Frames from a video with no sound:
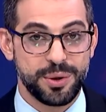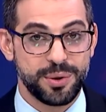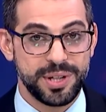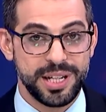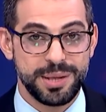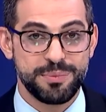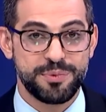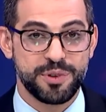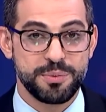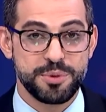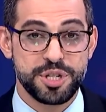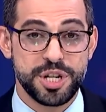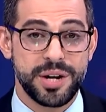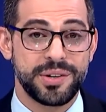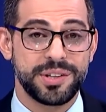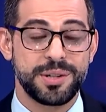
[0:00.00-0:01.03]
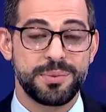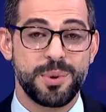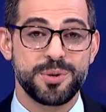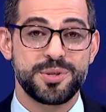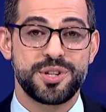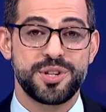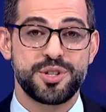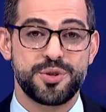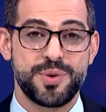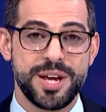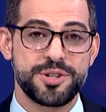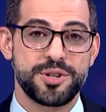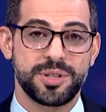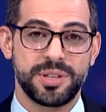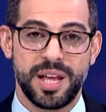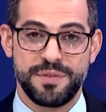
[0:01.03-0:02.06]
olim from sharing their most treasured